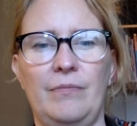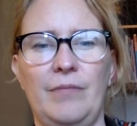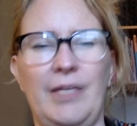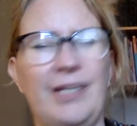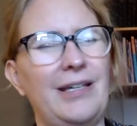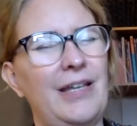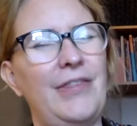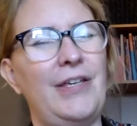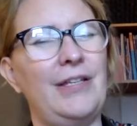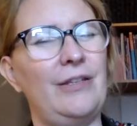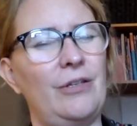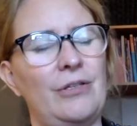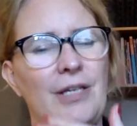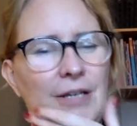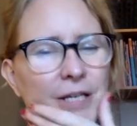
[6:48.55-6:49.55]
Like, I think
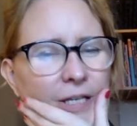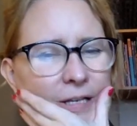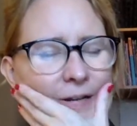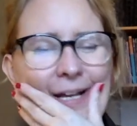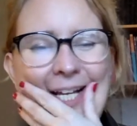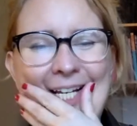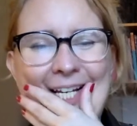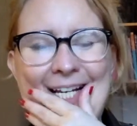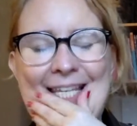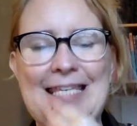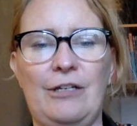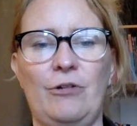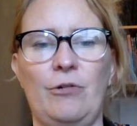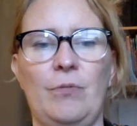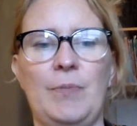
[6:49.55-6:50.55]

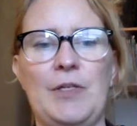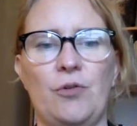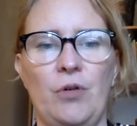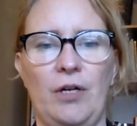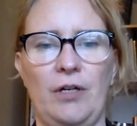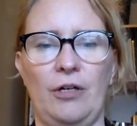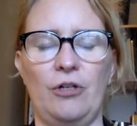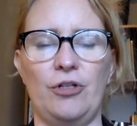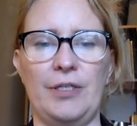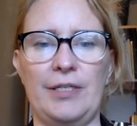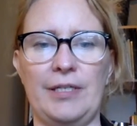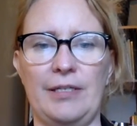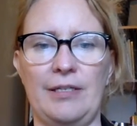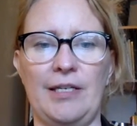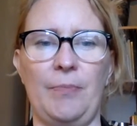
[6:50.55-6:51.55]
it would be stronger
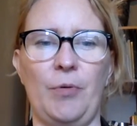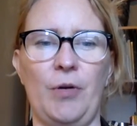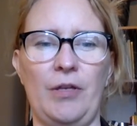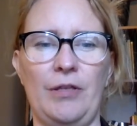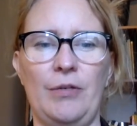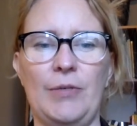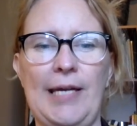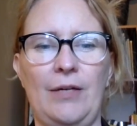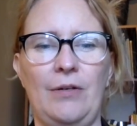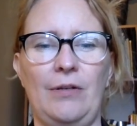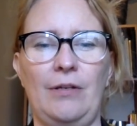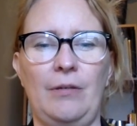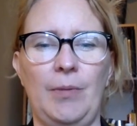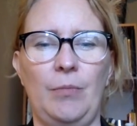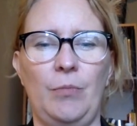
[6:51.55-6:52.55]
just to separate those out a
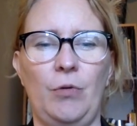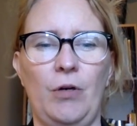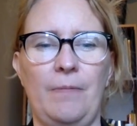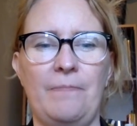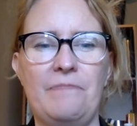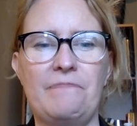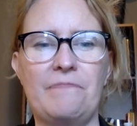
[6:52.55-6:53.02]
little bit more.